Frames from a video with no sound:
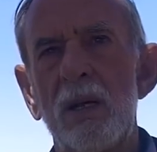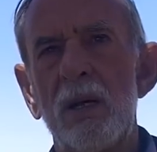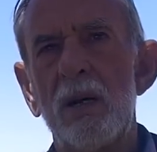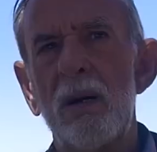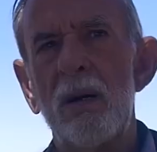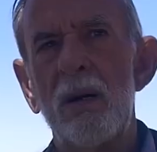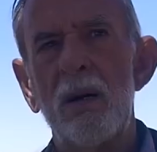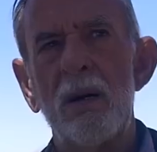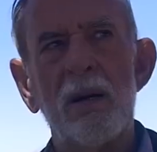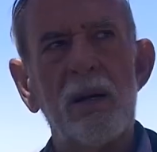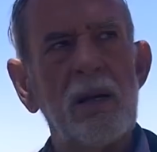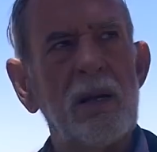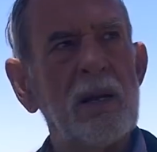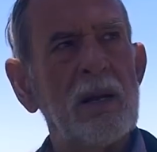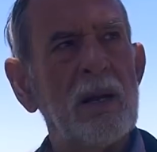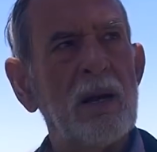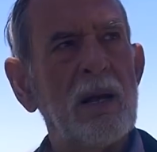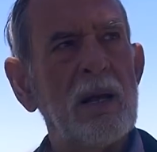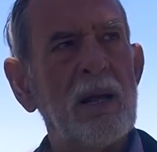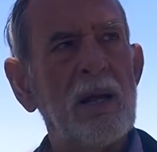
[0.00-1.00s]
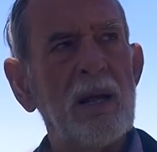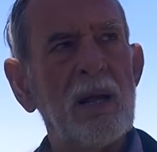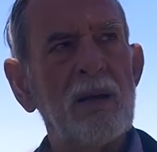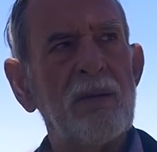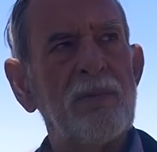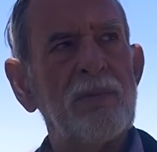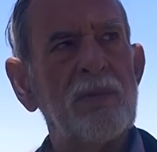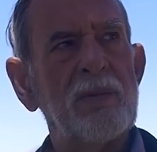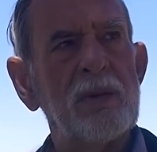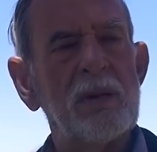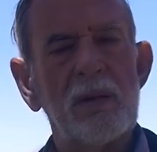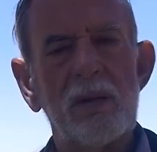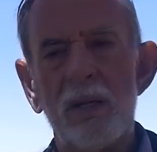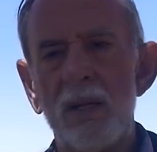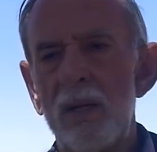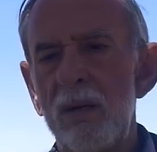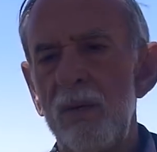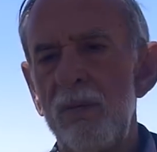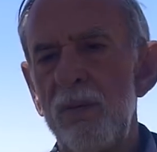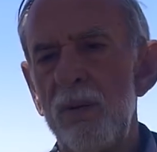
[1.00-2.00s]
And I have
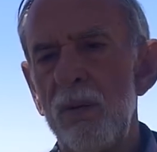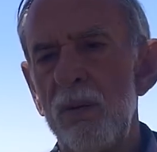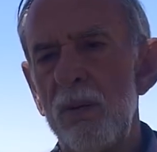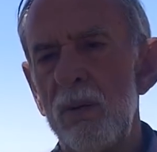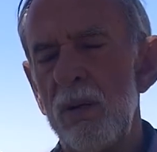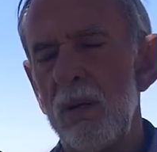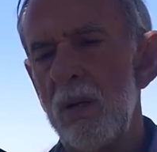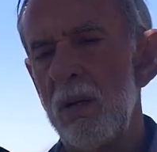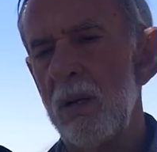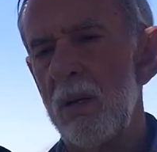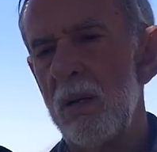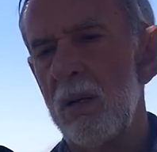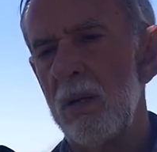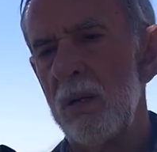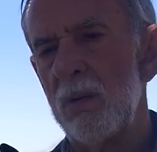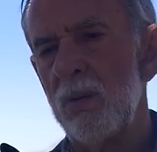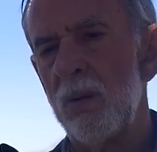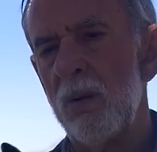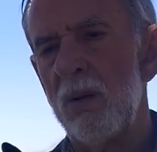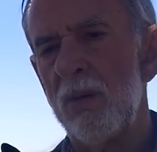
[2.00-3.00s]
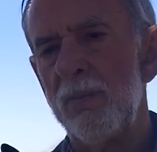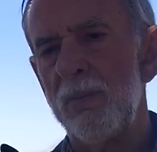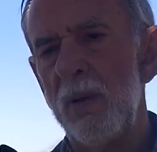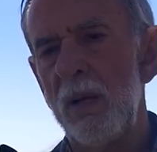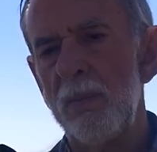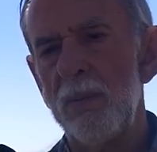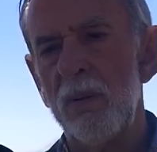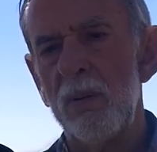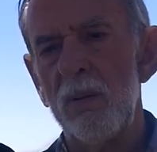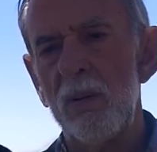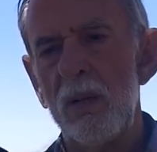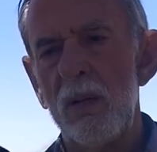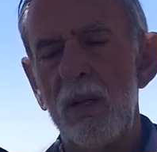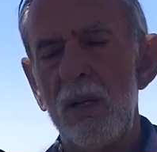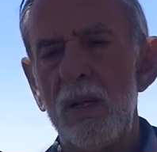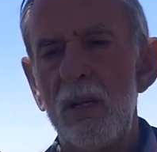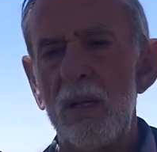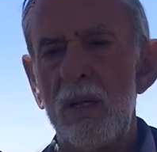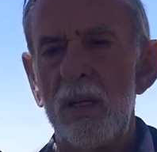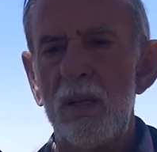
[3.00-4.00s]
interviewed 12 people
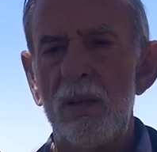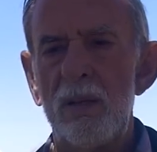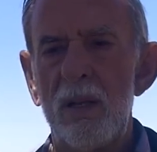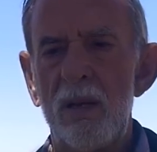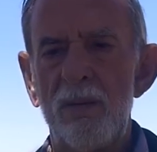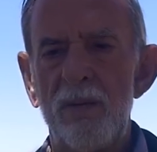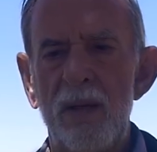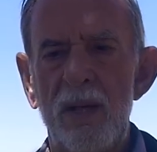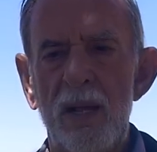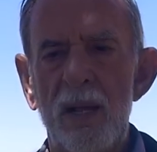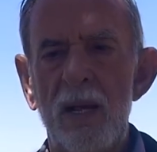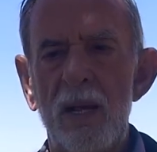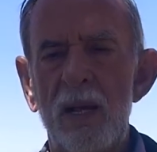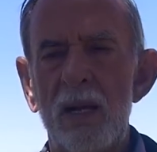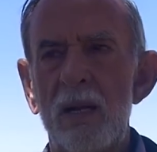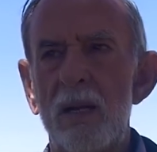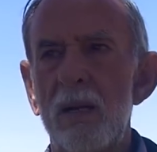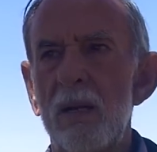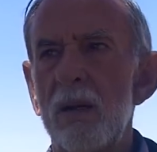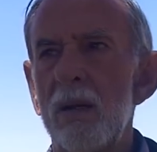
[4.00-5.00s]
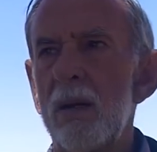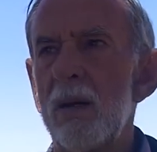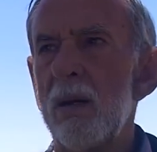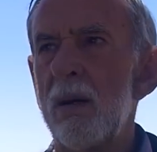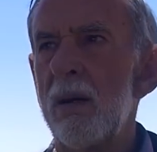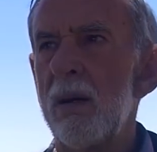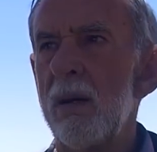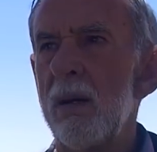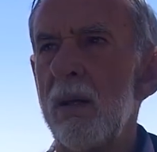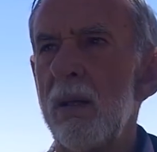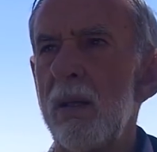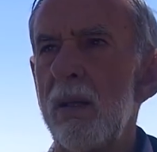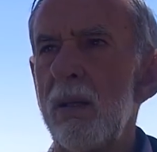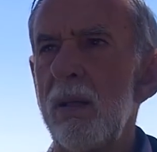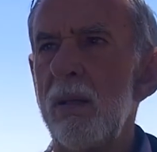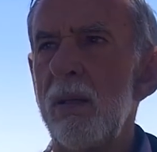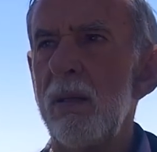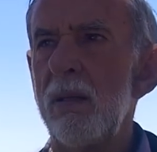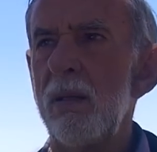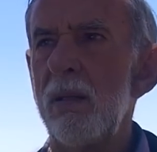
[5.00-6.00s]
that have had
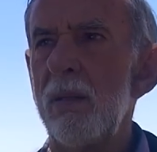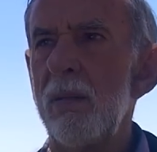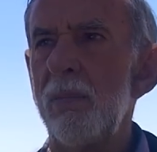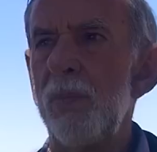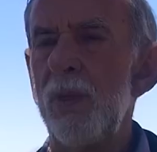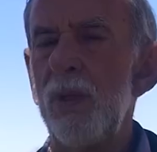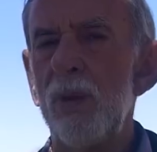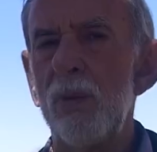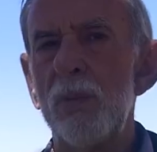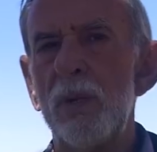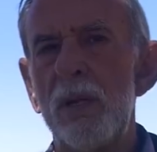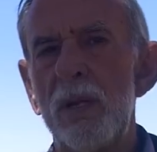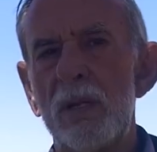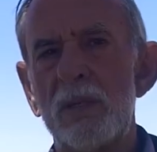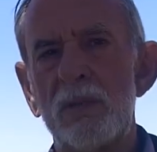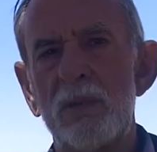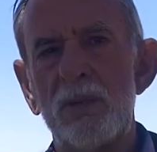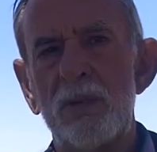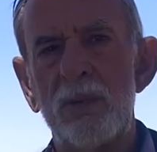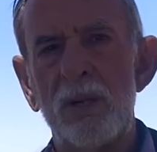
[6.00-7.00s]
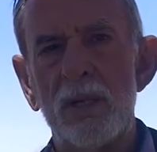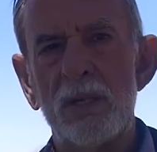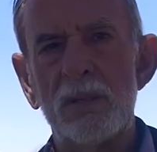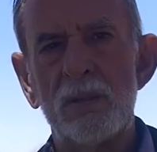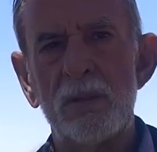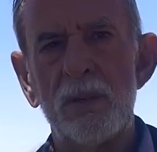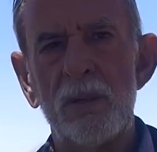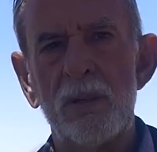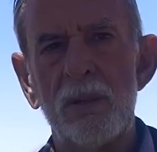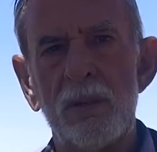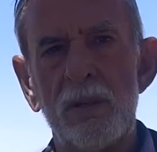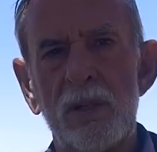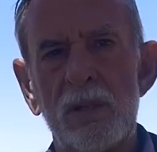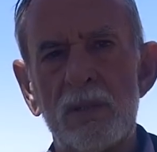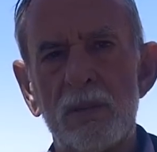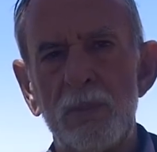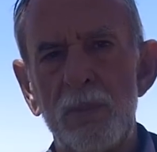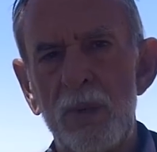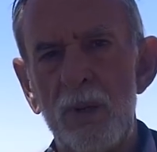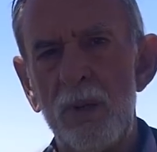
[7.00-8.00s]
human extraterrestrial
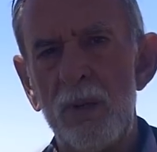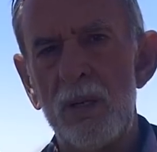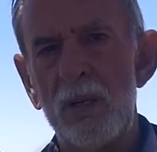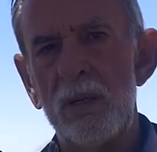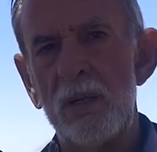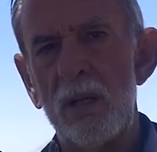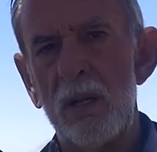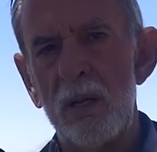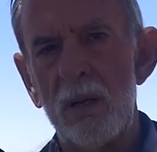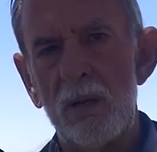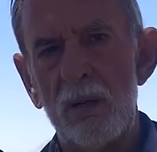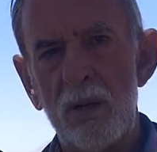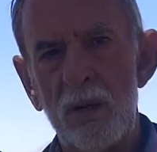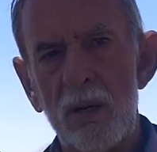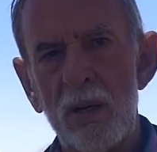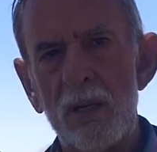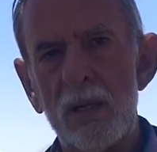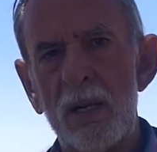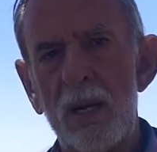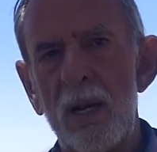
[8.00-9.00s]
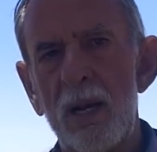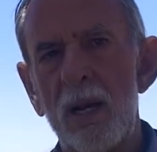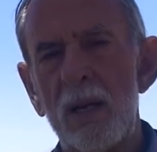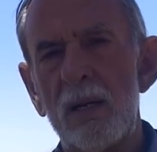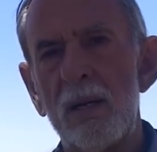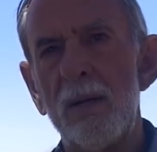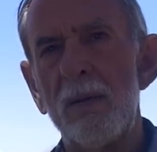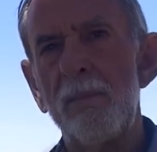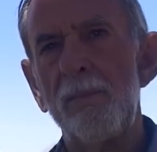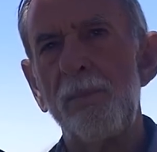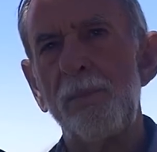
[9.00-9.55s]
experience contact.